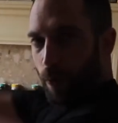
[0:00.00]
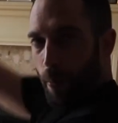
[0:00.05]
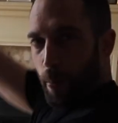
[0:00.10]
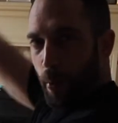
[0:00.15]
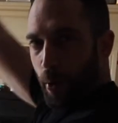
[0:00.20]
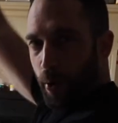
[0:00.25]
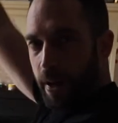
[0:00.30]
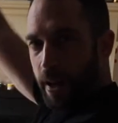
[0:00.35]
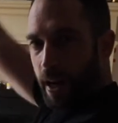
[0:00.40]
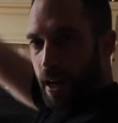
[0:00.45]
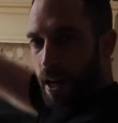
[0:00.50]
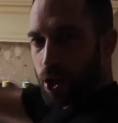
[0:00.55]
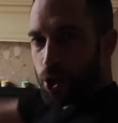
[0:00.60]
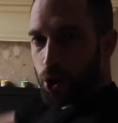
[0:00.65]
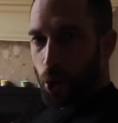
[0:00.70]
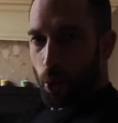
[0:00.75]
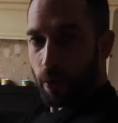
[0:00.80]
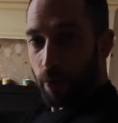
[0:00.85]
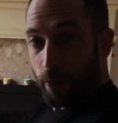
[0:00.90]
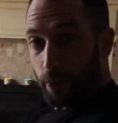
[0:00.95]
the body,
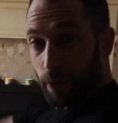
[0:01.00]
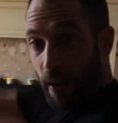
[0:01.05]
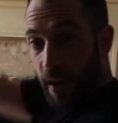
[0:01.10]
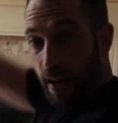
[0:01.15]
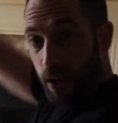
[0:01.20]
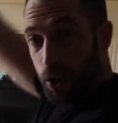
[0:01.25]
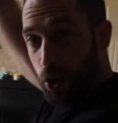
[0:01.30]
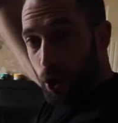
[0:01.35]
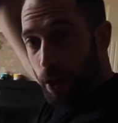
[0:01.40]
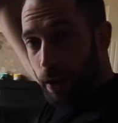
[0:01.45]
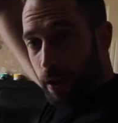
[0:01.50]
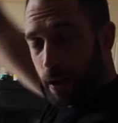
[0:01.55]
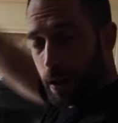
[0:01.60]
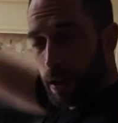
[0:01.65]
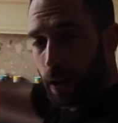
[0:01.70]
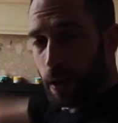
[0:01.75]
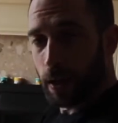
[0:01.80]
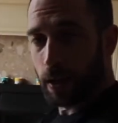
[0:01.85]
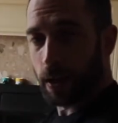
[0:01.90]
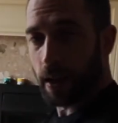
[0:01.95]
shoulder flexion,
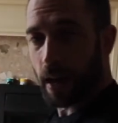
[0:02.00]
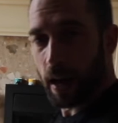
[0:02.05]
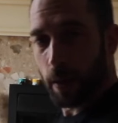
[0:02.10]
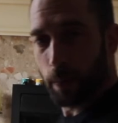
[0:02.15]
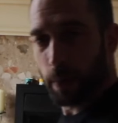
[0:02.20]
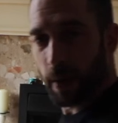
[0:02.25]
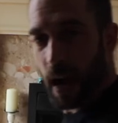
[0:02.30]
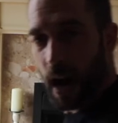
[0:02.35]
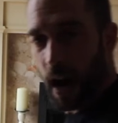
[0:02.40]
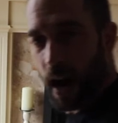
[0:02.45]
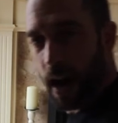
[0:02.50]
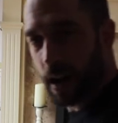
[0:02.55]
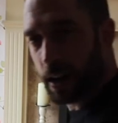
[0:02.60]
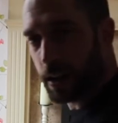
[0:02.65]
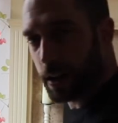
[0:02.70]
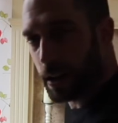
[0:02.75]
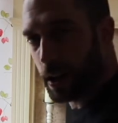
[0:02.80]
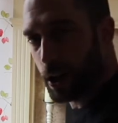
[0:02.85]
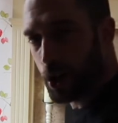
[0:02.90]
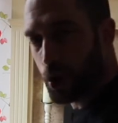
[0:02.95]

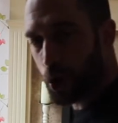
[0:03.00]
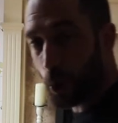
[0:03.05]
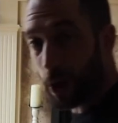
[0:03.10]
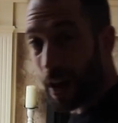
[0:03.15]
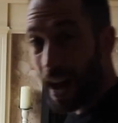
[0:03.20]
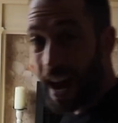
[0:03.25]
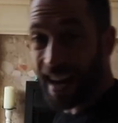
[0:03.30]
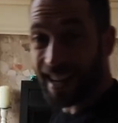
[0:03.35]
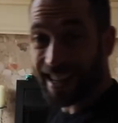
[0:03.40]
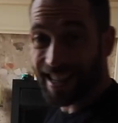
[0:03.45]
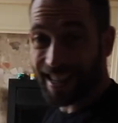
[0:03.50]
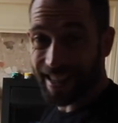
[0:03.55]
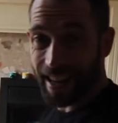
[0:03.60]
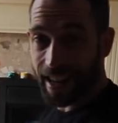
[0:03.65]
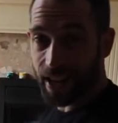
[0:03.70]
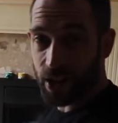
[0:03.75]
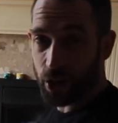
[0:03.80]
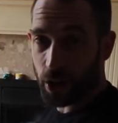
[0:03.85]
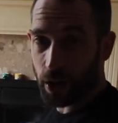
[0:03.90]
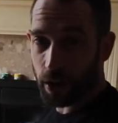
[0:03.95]
behind, shoulder
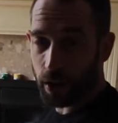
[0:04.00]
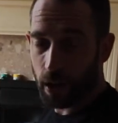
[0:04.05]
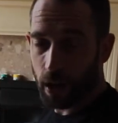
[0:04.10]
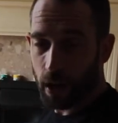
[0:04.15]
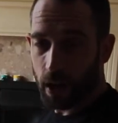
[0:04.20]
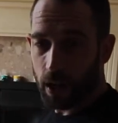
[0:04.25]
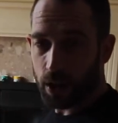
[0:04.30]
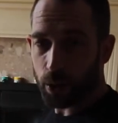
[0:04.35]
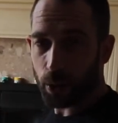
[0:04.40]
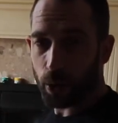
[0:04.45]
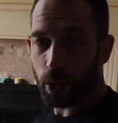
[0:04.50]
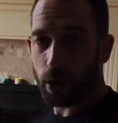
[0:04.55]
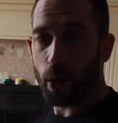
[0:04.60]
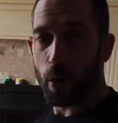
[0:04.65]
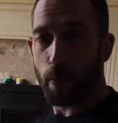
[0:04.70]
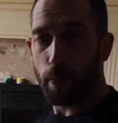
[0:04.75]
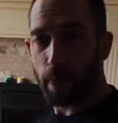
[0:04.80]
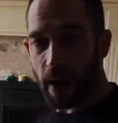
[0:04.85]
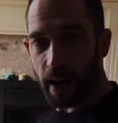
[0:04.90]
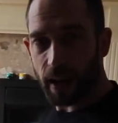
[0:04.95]
extension. So we're going to
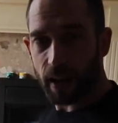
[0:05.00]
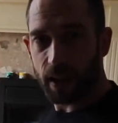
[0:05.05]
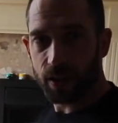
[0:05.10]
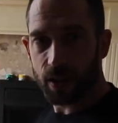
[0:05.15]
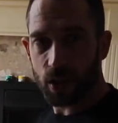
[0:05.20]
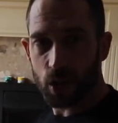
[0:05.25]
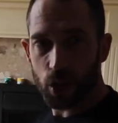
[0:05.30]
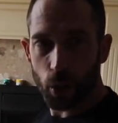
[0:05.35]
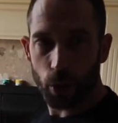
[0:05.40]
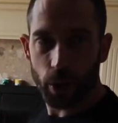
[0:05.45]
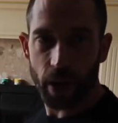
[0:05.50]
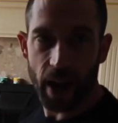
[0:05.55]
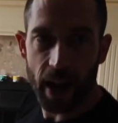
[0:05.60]
go back into shoulder